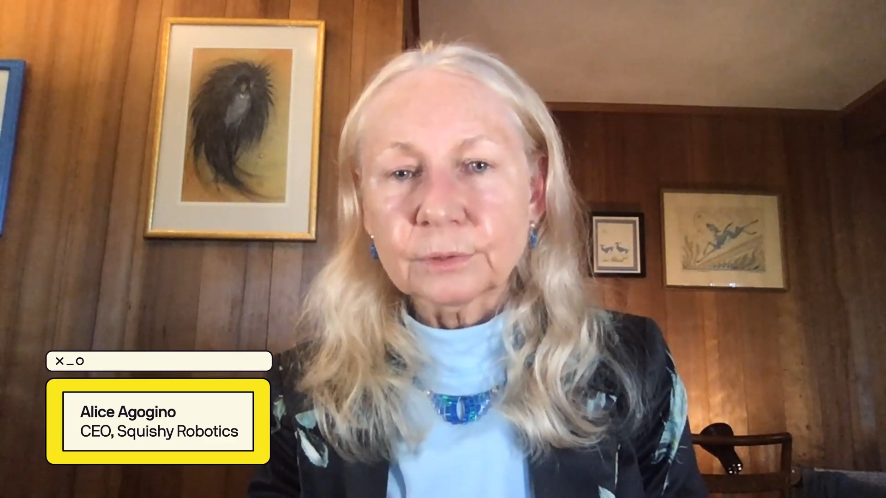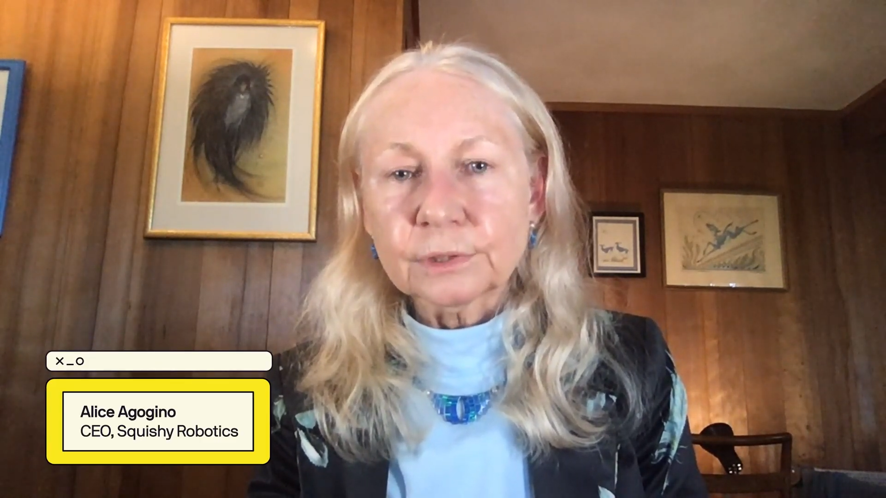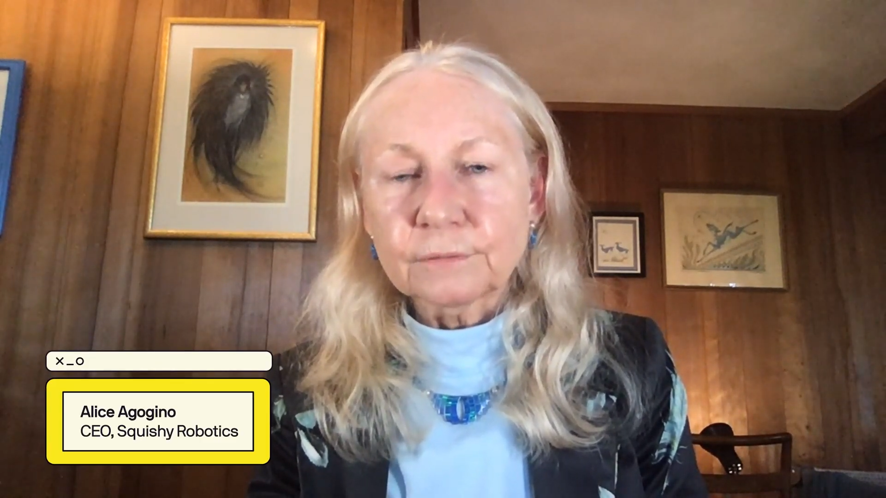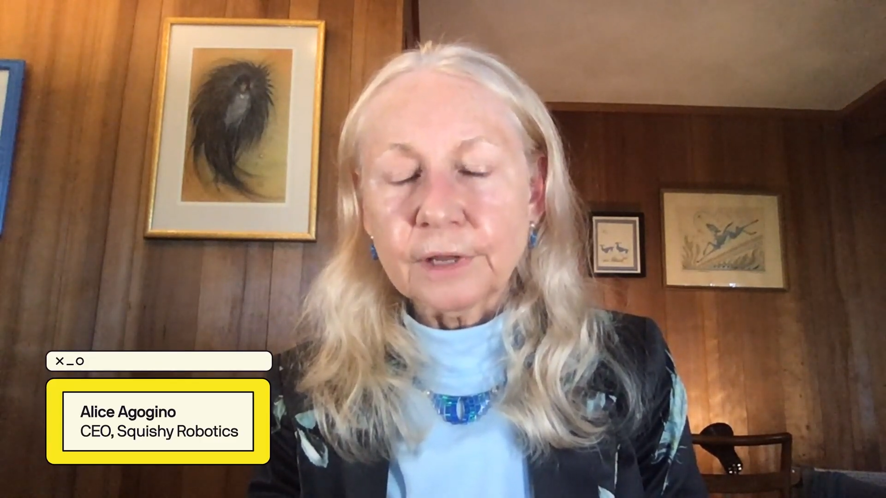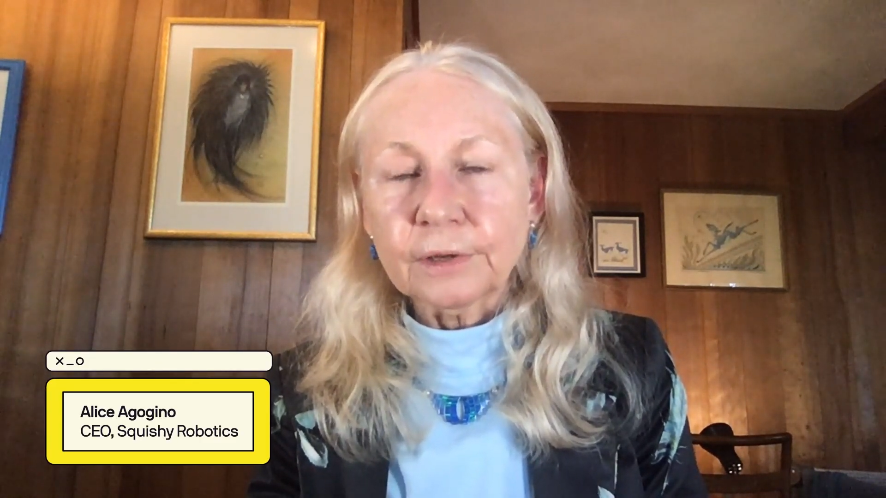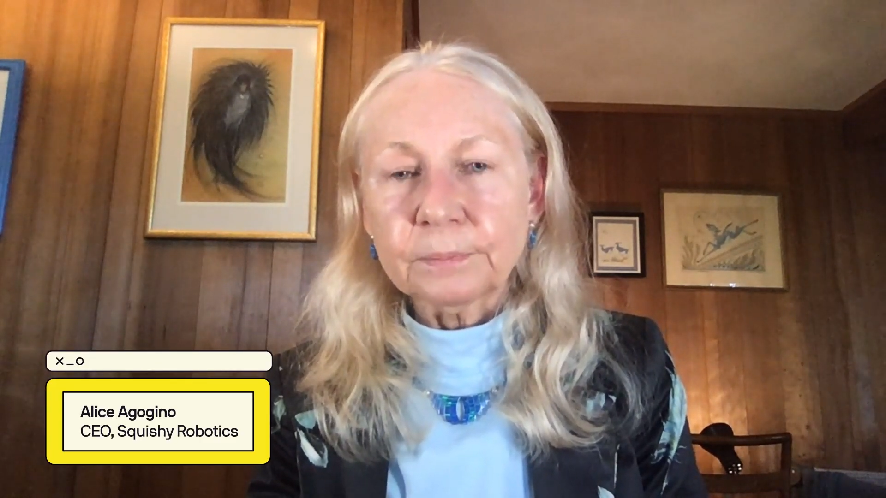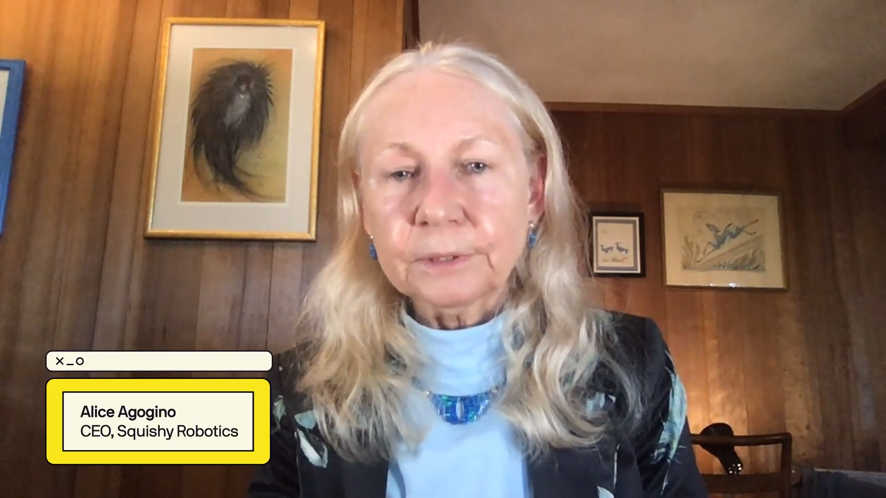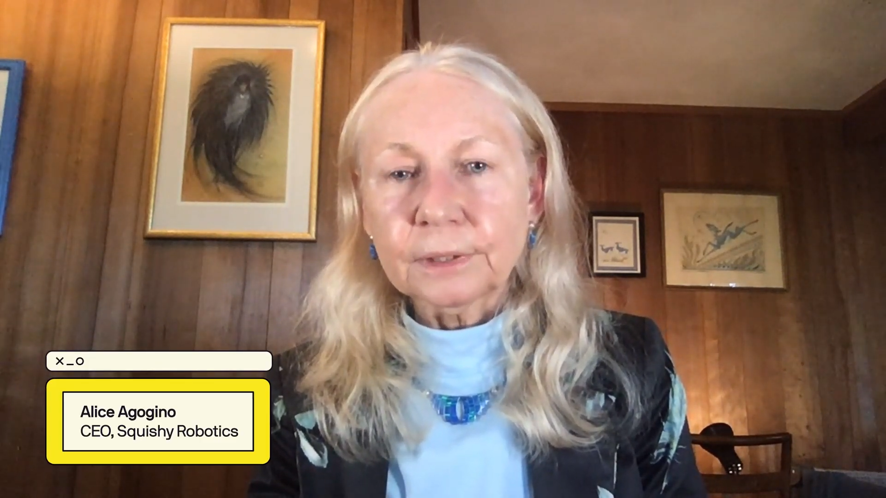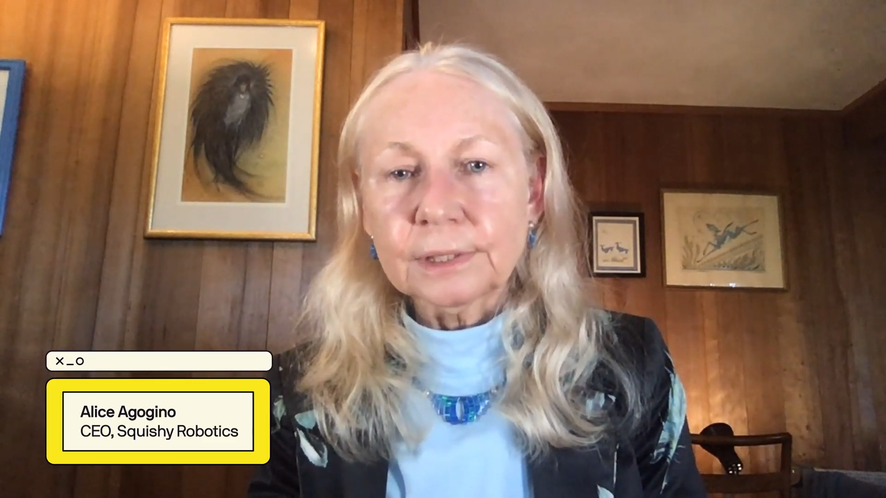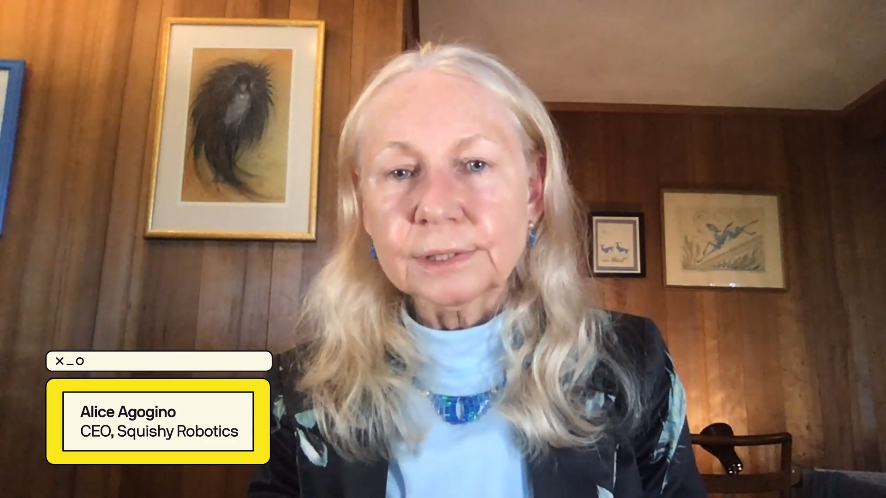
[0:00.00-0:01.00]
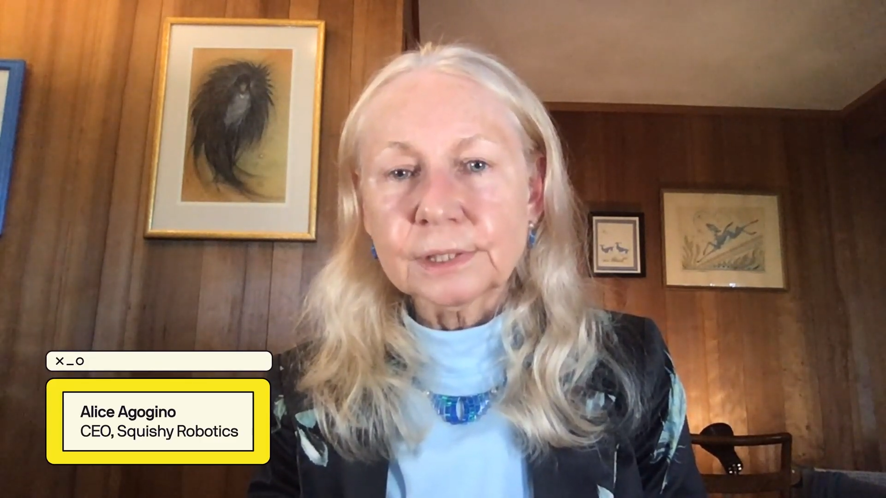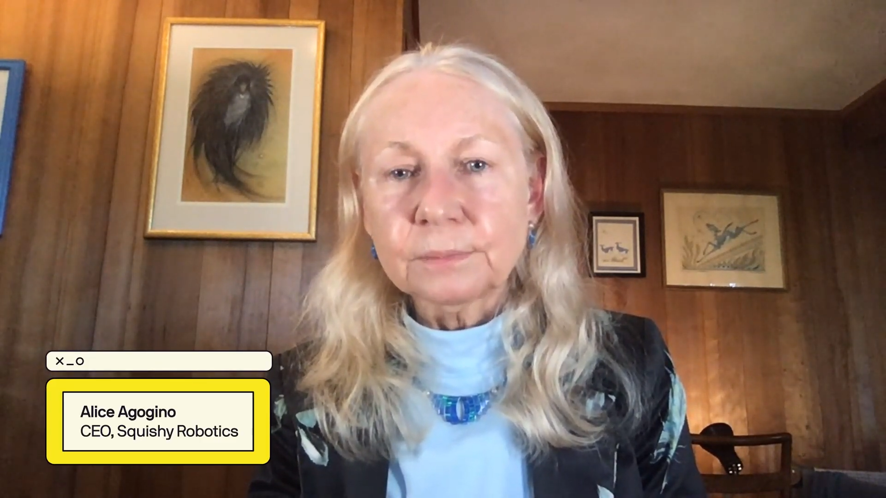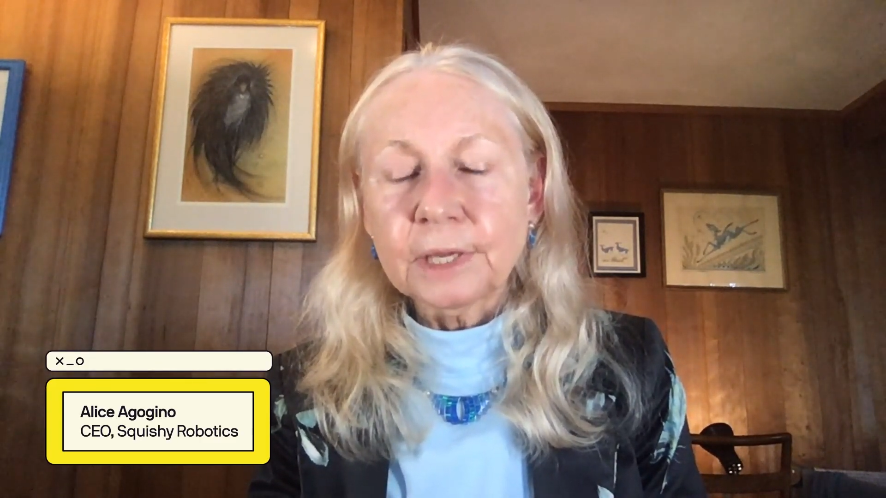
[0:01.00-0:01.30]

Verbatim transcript: we're developing is to